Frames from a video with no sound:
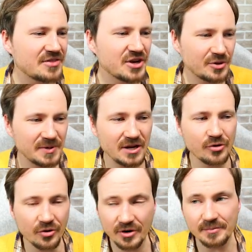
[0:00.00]
They could be
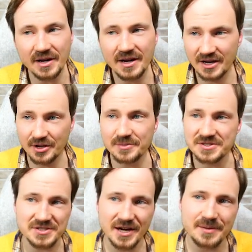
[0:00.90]
norm
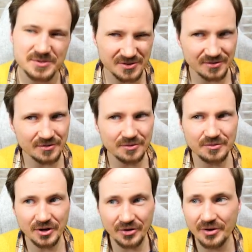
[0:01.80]
element slimes.
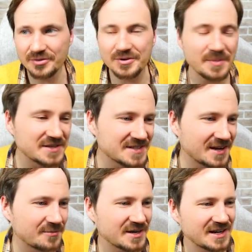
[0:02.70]
You don't know. Depends
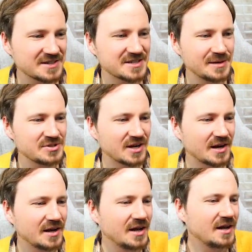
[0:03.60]
on what kind of slimes you
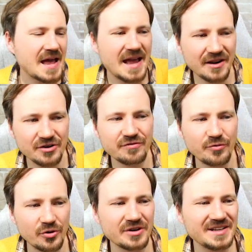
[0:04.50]
got. And
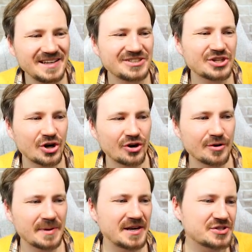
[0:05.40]
for each
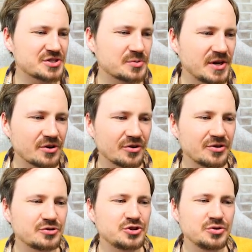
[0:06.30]
card banished this way, you're
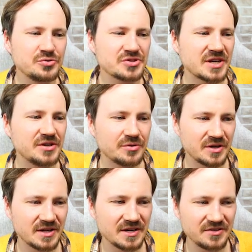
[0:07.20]
going to choose a
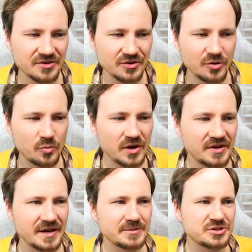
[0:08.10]
unit and deal
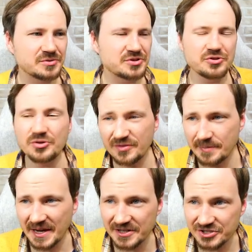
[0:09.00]
1 damage to it. So you do have
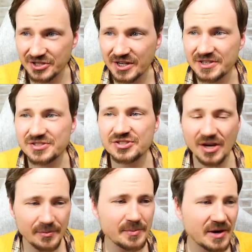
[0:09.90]
to banish
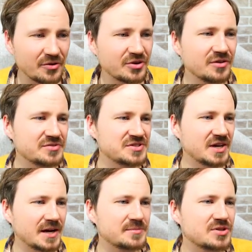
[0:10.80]
some amount of
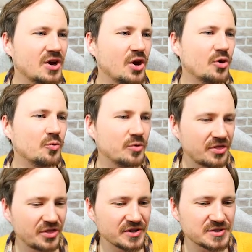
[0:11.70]
slimes
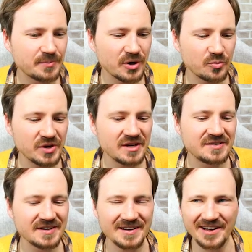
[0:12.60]
with this, but we
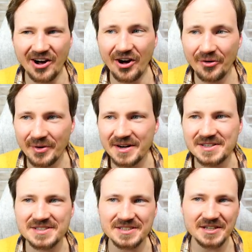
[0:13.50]
did
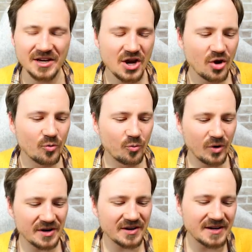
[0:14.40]
already see
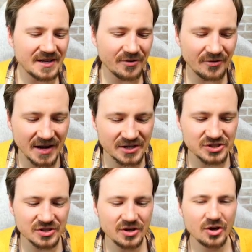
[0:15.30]
what an
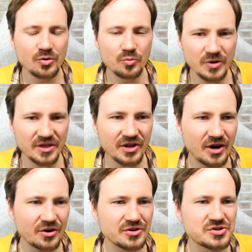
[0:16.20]
interaction with
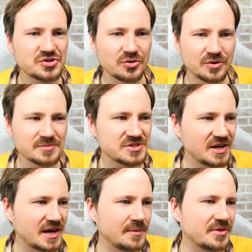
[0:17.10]
our Storm
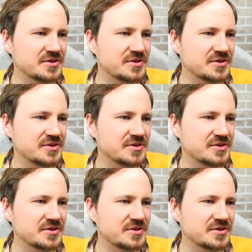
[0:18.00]
Slime.